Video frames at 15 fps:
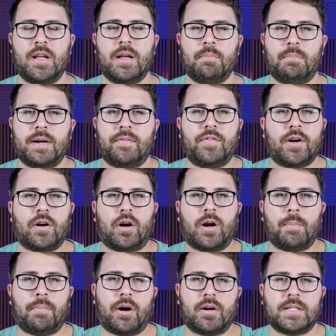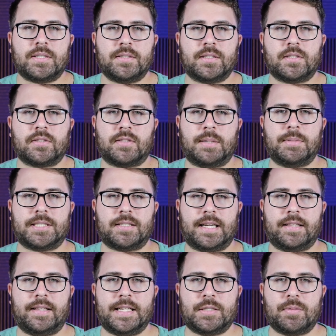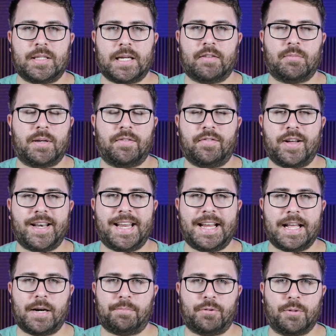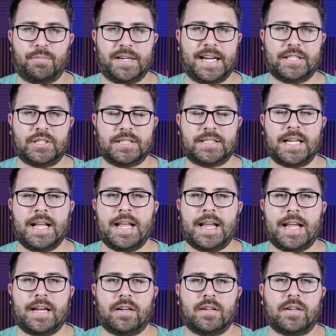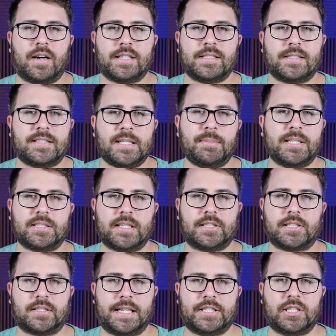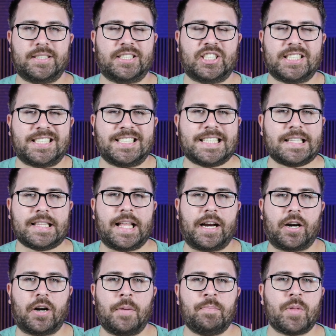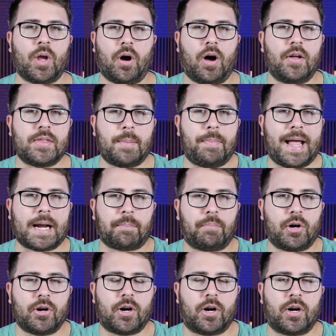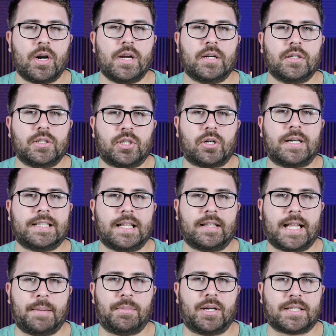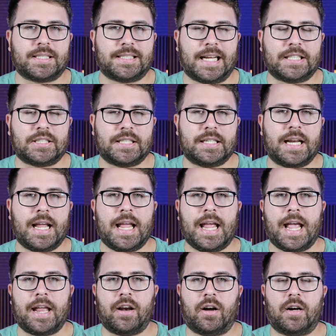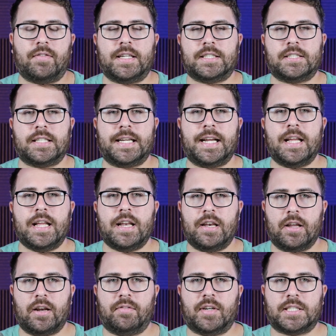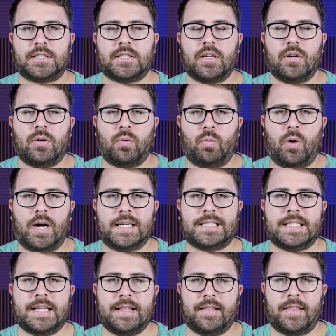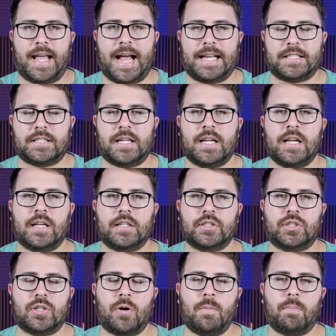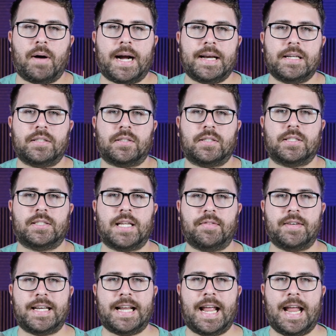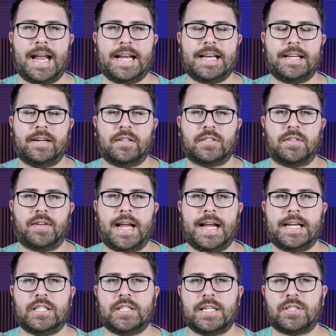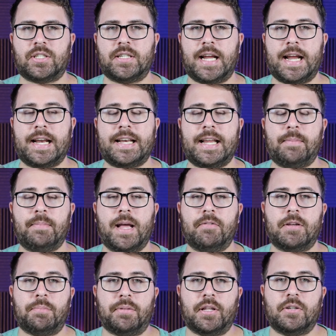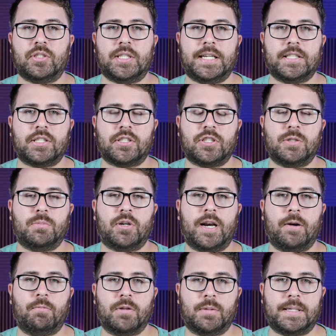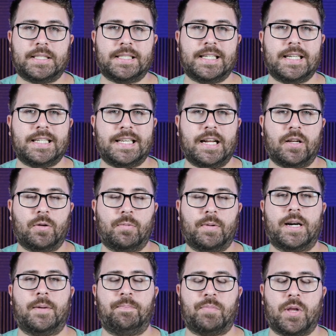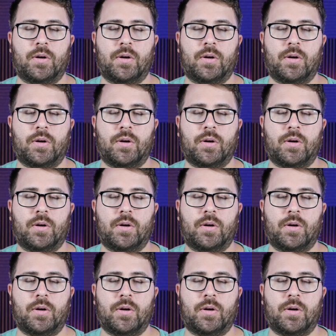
But if there are partisan disagreements like these with the government funding and appropriations, it could cause stimulus legislation to just sit there on the back burner during the lame duck session, and obviously none of us want that. Joe Biden turned 78 years of age yesterday, and he met with Pelosi and Schumer in Wilmington, Delaware.